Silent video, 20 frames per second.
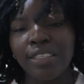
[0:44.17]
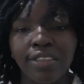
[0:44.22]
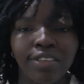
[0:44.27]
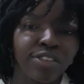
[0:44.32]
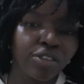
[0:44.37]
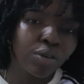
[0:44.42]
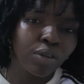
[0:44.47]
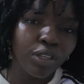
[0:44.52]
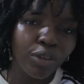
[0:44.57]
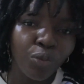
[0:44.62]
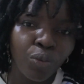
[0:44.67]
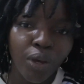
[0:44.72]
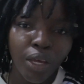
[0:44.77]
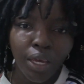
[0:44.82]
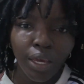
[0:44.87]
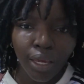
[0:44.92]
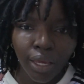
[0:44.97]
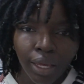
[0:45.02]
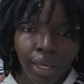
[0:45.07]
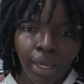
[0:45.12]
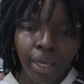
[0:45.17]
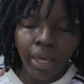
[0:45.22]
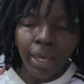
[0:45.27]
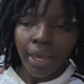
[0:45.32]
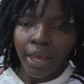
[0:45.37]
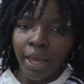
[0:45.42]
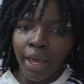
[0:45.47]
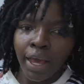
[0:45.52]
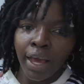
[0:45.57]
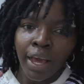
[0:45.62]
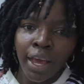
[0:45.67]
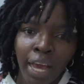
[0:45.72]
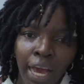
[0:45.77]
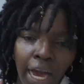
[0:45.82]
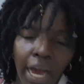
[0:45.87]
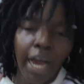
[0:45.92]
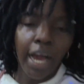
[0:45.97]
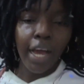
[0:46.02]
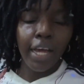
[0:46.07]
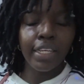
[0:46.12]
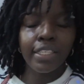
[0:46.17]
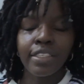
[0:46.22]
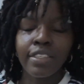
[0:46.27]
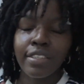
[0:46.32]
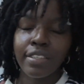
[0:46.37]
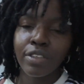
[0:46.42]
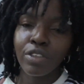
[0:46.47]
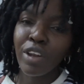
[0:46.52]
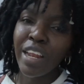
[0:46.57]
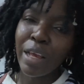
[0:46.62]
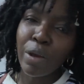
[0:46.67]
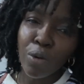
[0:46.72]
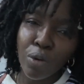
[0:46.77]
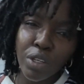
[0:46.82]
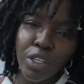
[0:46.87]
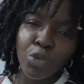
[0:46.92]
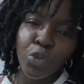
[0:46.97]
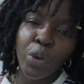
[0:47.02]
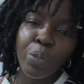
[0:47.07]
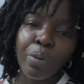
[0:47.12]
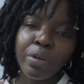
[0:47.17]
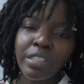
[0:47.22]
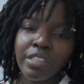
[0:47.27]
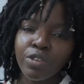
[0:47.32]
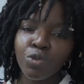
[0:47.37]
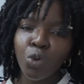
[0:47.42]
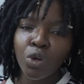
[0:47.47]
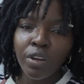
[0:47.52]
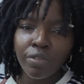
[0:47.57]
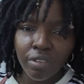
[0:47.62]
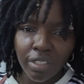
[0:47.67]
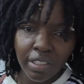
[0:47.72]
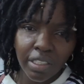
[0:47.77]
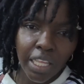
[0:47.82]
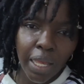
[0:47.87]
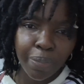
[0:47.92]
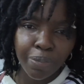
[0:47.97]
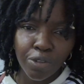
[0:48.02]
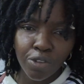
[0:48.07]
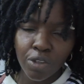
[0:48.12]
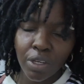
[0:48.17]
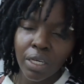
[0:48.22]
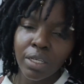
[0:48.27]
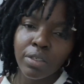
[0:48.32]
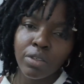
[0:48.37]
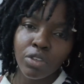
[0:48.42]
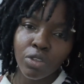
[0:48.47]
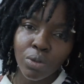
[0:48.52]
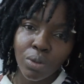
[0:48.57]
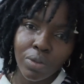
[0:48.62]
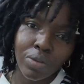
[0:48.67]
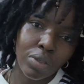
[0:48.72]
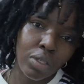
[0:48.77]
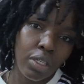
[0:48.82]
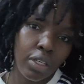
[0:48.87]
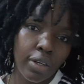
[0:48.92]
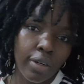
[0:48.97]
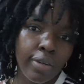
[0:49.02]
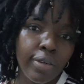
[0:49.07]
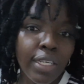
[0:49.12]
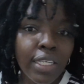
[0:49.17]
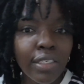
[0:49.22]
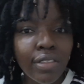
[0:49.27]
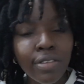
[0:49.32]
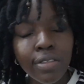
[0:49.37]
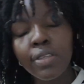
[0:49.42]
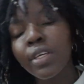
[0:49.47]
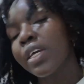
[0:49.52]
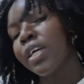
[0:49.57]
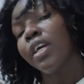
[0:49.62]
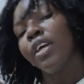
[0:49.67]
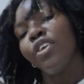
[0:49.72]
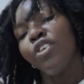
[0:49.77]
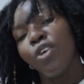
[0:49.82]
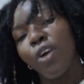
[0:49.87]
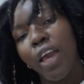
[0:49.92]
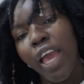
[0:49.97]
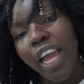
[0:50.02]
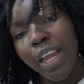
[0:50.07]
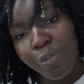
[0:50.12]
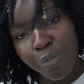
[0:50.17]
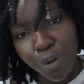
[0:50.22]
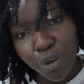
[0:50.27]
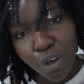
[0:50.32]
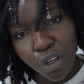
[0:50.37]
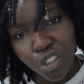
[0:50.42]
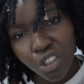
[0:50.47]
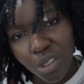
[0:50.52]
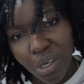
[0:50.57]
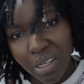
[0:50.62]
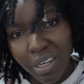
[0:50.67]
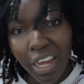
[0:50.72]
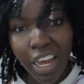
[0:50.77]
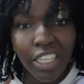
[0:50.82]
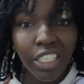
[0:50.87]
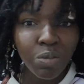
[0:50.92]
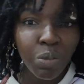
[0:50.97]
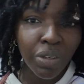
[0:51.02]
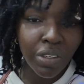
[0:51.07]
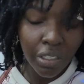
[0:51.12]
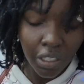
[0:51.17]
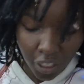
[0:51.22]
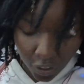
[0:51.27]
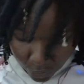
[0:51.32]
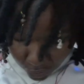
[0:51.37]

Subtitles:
this is the only way, and not like only way, but this is one of the steps you can do to increase your egg production, especially